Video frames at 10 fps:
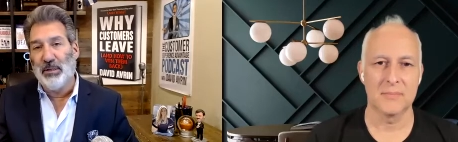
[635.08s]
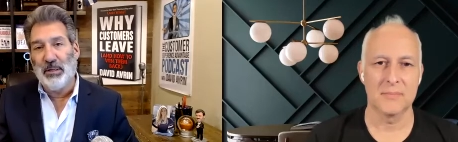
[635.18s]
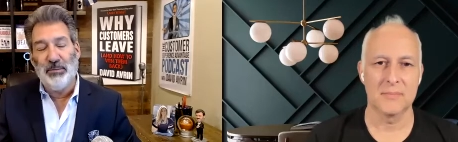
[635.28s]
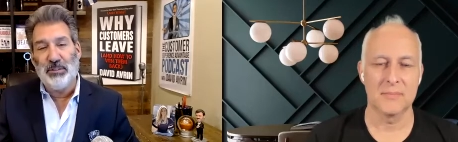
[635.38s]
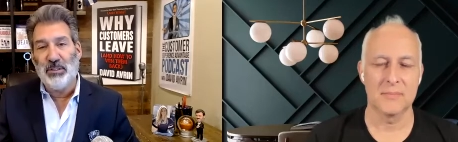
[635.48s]
Speaker 1: It
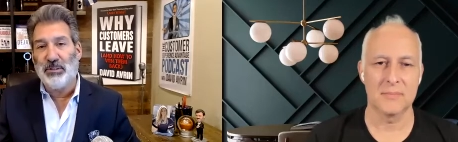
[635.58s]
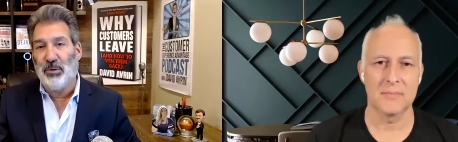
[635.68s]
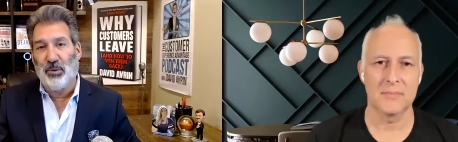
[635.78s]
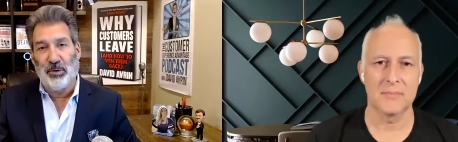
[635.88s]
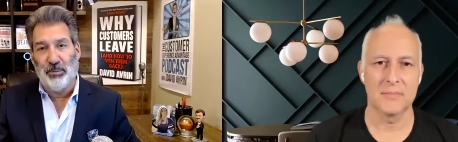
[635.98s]
was just hmm.
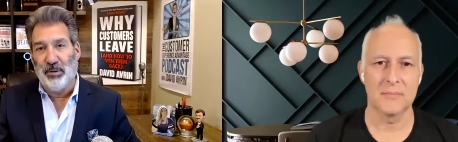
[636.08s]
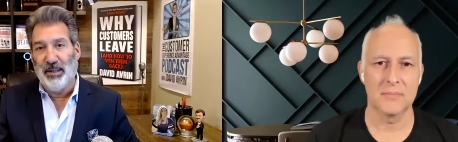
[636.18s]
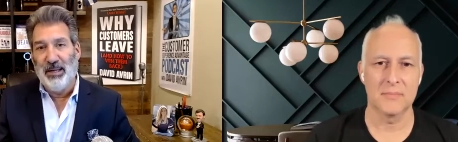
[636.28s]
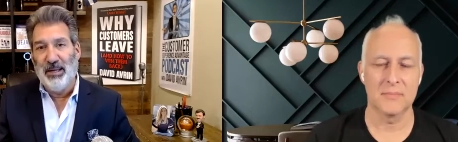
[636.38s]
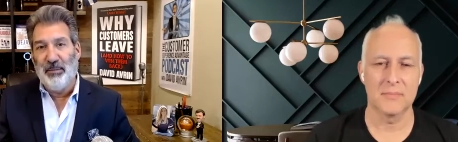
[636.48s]
horrible
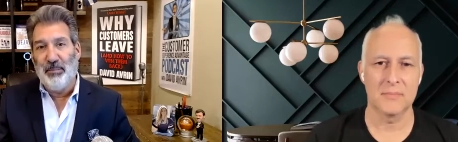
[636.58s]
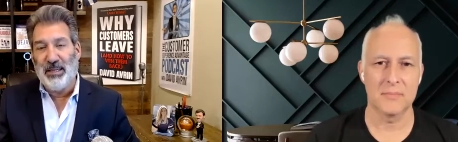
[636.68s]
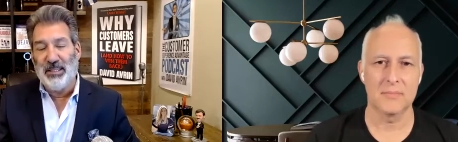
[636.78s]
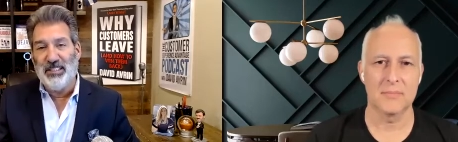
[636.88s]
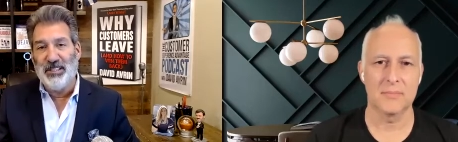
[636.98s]
mm.
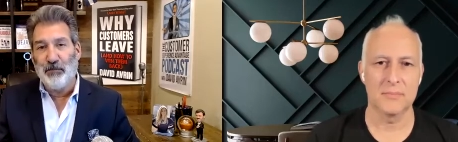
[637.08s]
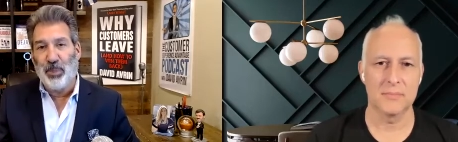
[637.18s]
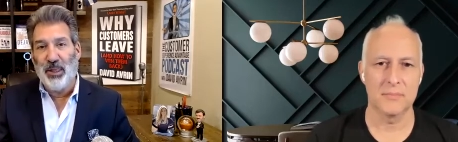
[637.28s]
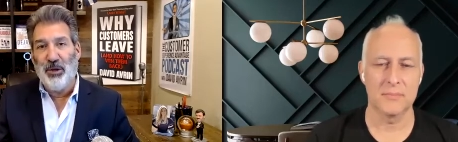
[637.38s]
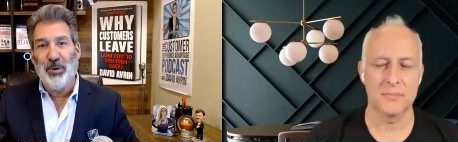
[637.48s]
because mm.
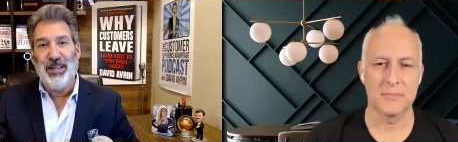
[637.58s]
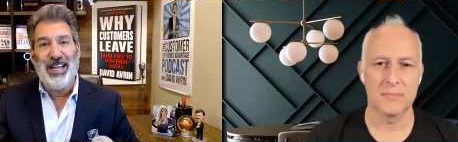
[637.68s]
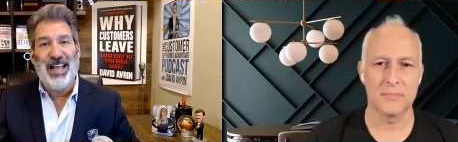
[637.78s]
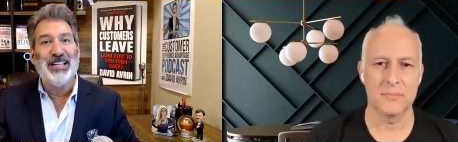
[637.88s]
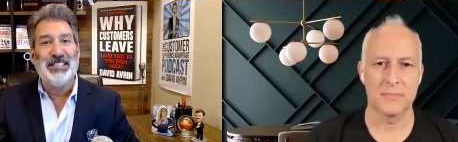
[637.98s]
you really
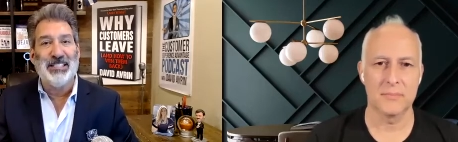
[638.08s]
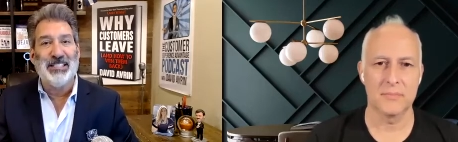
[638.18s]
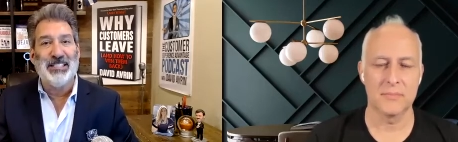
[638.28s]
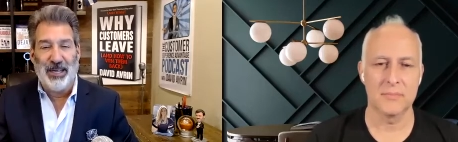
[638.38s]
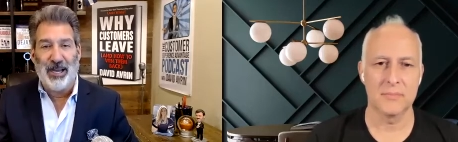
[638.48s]
can't see the
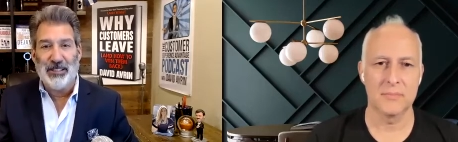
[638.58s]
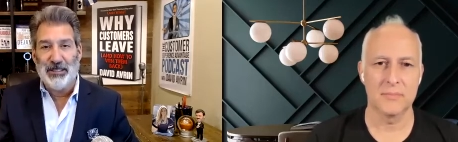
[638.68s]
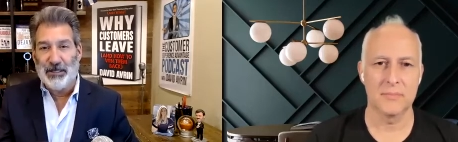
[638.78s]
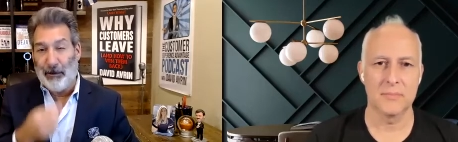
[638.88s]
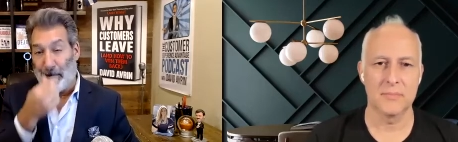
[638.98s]
reactions.
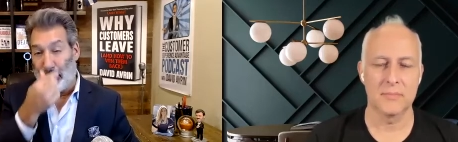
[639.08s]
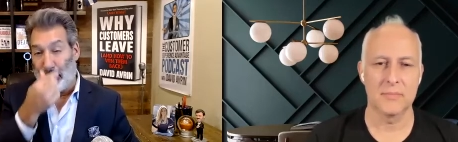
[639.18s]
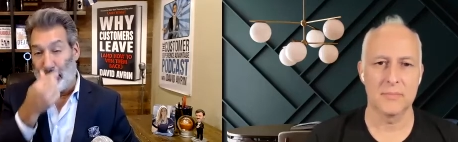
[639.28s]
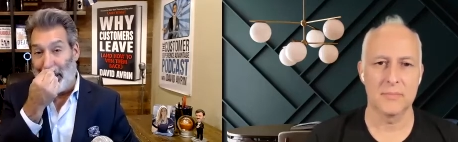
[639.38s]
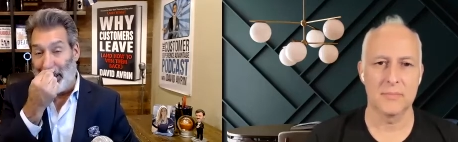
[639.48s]
And if I'm
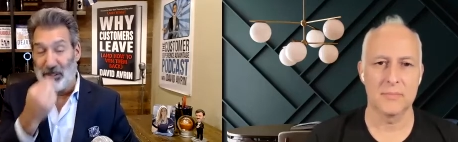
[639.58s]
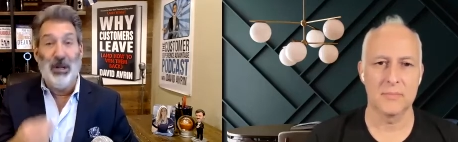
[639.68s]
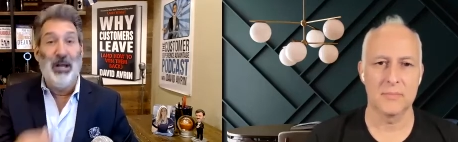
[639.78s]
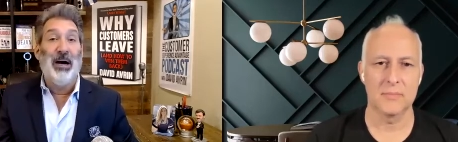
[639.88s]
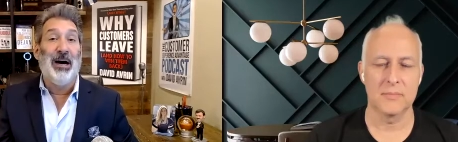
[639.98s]
speaking to
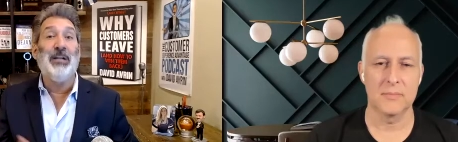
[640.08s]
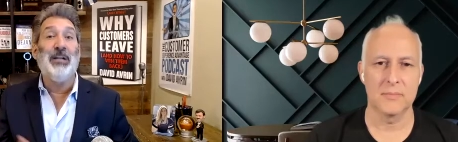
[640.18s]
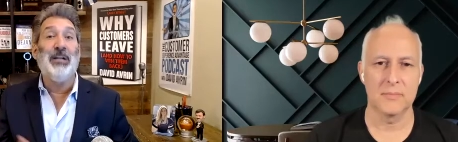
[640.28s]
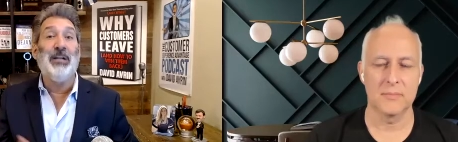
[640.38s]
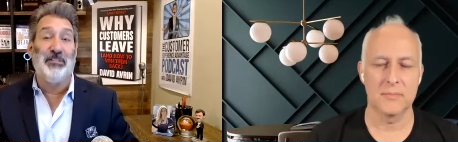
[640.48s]
hundreds
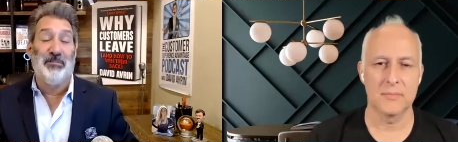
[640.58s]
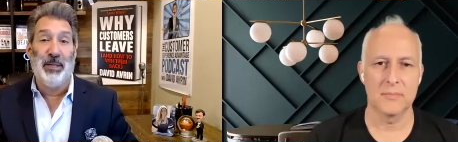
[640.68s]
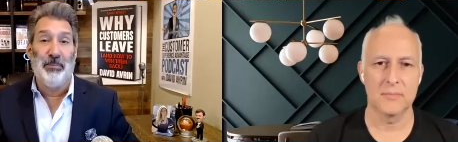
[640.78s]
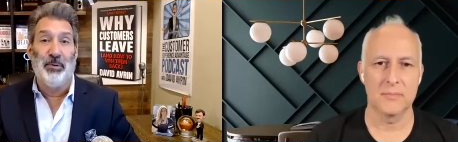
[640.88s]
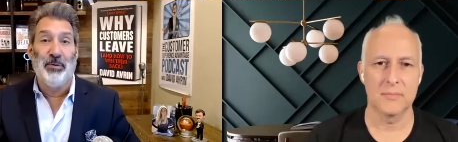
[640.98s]
of
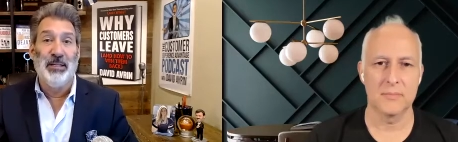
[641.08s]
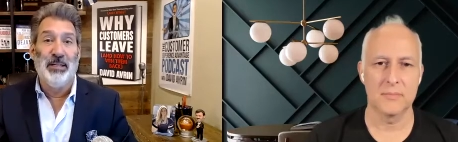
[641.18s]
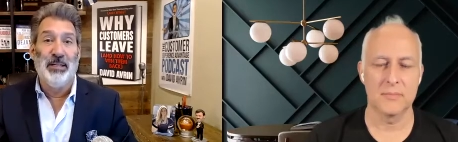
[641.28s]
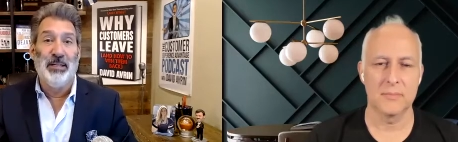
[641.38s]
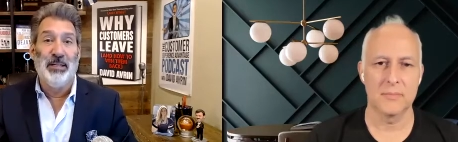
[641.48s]
people,
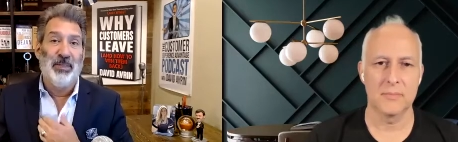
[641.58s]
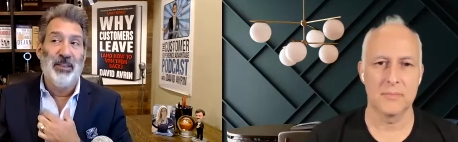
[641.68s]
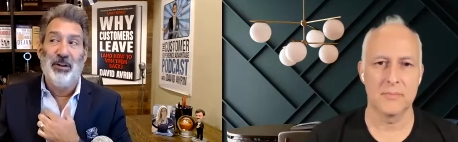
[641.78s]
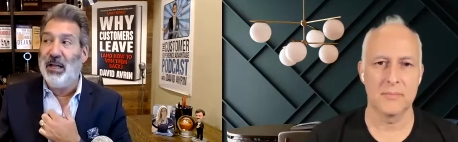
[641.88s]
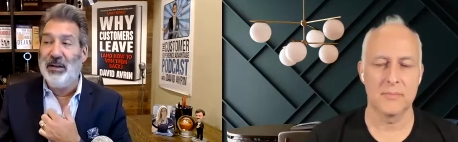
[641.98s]
they're
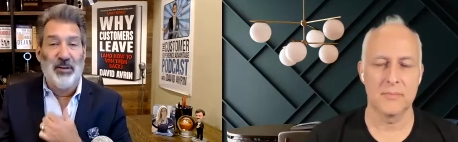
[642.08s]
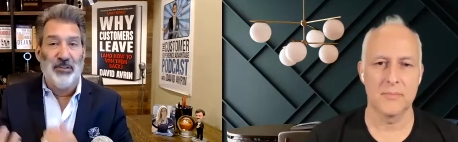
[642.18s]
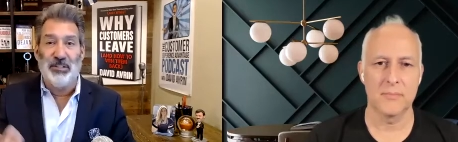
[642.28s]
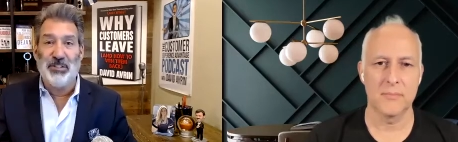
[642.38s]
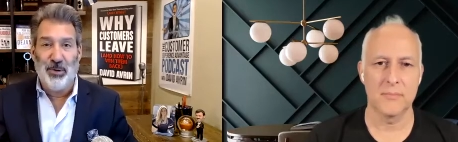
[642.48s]
not even on the
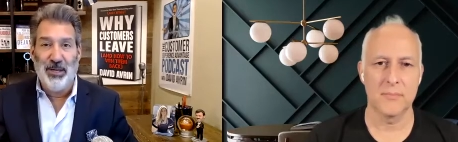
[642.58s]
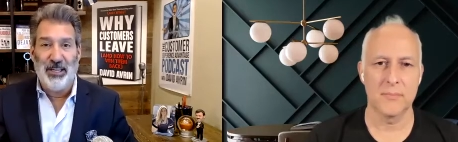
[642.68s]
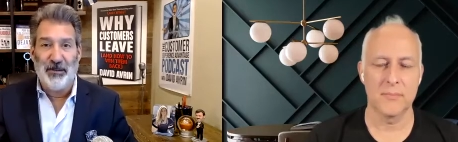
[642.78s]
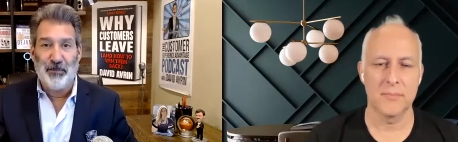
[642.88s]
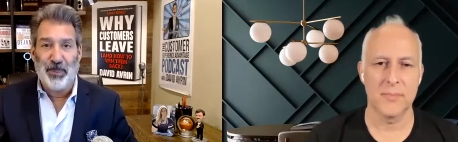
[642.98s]
screen.
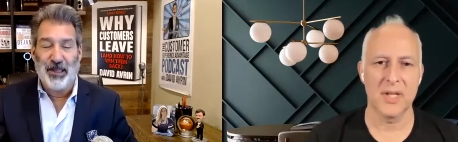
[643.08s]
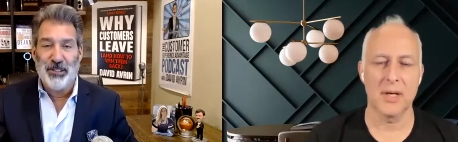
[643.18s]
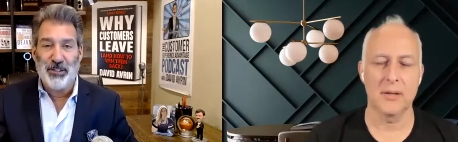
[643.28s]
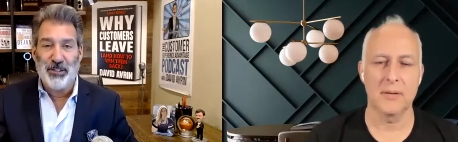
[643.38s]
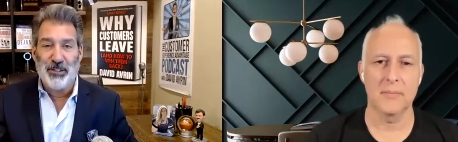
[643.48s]
So yeah. I'm
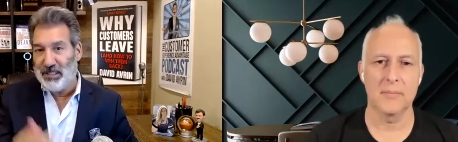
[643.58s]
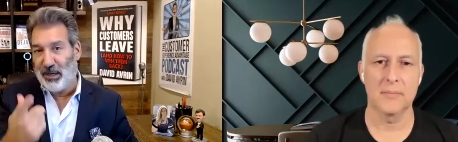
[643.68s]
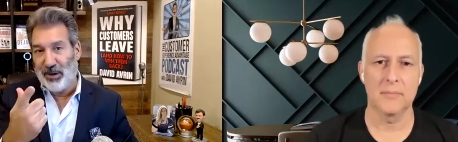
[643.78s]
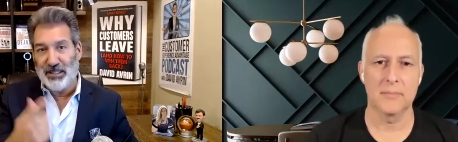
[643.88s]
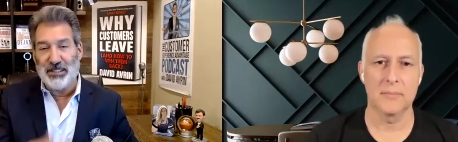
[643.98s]
staring
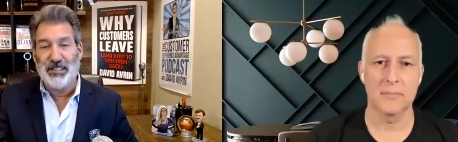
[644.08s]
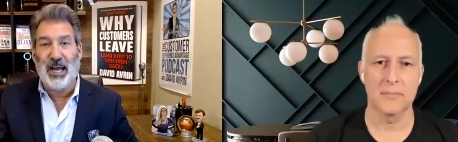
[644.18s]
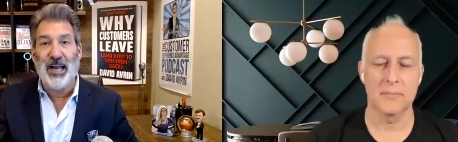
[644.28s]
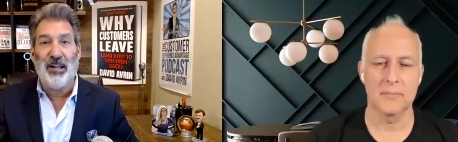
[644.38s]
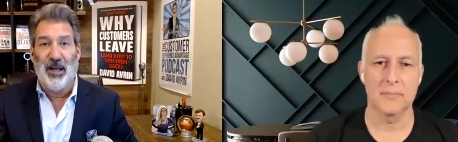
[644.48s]
at
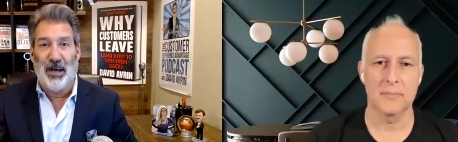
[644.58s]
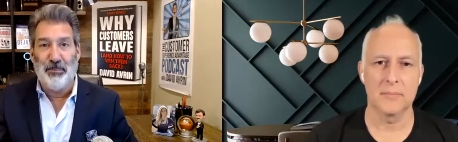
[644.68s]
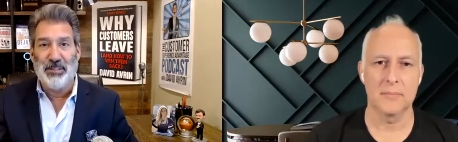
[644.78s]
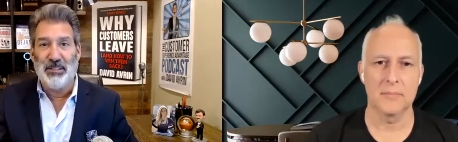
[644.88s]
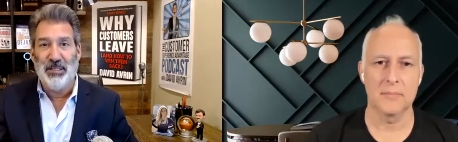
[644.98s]
Cyclops